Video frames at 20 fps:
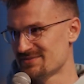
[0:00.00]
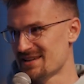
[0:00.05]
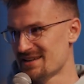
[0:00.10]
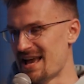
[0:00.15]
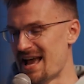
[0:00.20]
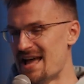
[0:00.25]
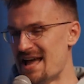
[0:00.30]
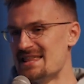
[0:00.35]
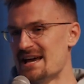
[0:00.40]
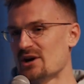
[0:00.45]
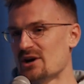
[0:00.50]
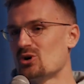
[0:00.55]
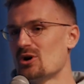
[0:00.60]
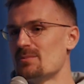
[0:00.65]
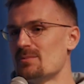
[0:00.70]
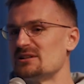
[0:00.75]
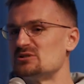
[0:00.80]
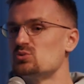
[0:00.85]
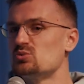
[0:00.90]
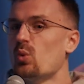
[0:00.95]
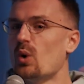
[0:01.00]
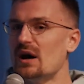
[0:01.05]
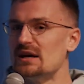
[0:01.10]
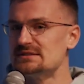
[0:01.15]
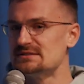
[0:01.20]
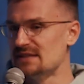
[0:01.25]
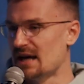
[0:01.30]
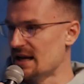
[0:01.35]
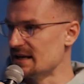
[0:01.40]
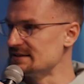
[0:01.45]
and that Coinbase
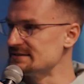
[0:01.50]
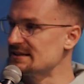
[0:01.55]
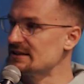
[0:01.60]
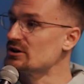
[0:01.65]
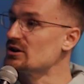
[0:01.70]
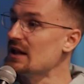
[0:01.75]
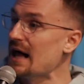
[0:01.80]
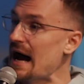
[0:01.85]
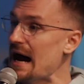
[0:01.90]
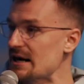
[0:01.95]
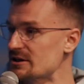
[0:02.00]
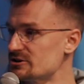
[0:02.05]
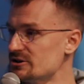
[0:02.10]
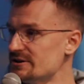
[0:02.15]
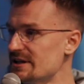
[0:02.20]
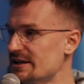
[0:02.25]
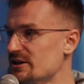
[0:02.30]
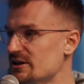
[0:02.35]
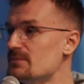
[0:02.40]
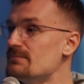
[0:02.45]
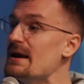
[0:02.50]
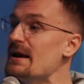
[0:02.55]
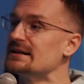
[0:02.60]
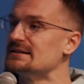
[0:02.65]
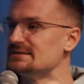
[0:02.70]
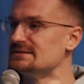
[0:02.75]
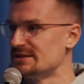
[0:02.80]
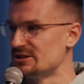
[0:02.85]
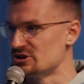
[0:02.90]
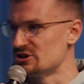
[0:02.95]
was not a single actor that could make
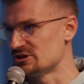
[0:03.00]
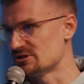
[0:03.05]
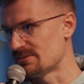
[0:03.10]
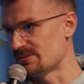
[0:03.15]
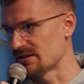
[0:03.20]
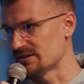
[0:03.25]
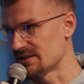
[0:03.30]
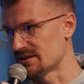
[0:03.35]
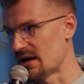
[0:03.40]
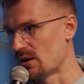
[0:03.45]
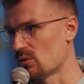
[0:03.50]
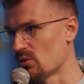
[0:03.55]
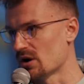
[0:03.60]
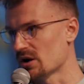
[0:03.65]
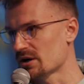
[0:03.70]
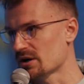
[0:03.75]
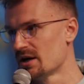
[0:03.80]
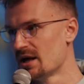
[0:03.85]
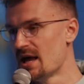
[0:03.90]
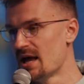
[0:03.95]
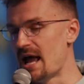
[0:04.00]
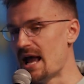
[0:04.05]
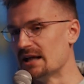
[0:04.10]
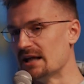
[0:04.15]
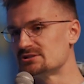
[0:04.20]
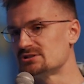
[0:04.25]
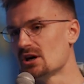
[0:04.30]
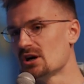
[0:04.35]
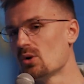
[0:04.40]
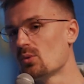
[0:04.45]
decisions about the network. And
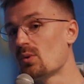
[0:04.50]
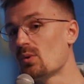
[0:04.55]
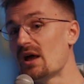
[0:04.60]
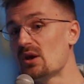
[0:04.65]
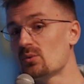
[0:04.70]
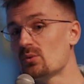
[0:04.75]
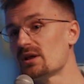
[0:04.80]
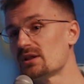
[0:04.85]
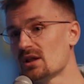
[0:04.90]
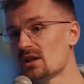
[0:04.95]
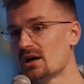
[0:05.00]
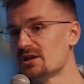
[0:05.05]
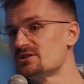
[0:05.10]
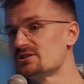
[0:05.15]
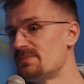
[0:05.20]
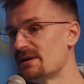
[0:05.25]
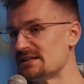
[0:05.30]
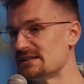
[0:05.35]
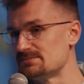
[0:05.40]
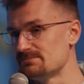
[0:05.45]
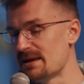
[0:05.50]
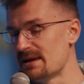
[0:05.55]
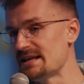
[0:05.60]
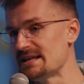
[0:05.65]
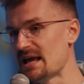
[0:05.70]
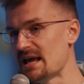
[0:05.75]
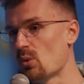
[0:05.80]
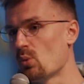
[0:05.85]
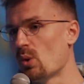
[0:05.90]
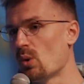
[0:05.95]
so when we launched Base
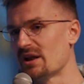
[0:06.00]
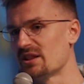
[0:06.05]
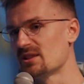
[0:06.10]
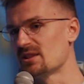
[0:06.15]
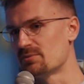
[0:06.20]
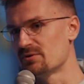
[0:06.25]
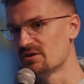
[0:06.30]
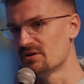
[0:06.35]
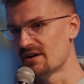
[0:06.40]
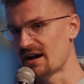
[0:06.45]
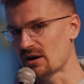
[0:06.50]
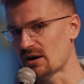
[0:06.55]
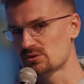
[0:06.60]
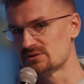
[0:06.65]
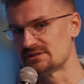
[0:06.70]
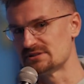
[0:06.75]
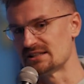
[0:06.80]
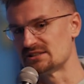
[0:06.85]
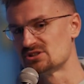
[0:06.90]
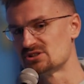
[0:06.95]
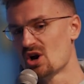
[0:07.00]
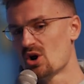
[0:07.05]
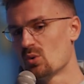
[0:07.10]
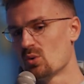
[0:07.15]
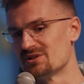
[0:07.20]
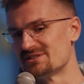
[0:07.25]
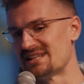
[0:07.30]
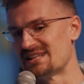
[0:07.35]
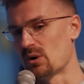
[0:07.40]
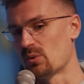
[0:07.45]
Mainnet, one of the prerequisites
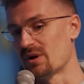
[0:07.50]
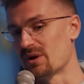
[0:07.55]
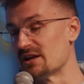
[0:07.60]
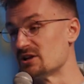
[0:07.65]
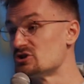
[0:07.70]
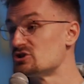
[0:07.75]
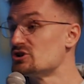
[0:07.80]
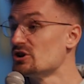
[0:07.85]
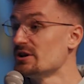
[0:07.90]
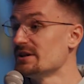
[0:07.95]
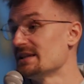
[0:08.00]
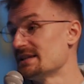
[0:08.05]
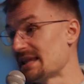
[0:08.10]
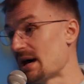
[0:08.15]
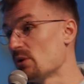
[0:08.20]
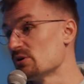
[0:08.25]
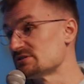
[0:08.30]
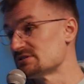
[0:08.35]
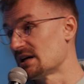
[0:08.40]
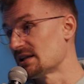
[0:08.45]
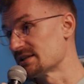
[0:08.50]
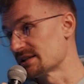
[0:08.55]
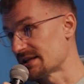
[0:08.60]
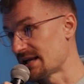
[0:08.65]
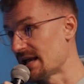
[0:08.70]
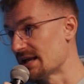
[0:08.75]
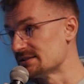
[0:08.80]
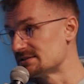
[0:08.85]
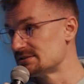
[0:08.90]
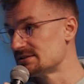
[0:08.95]
was that we ensure that that was not the
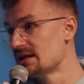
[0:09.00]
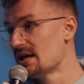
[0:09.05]
case.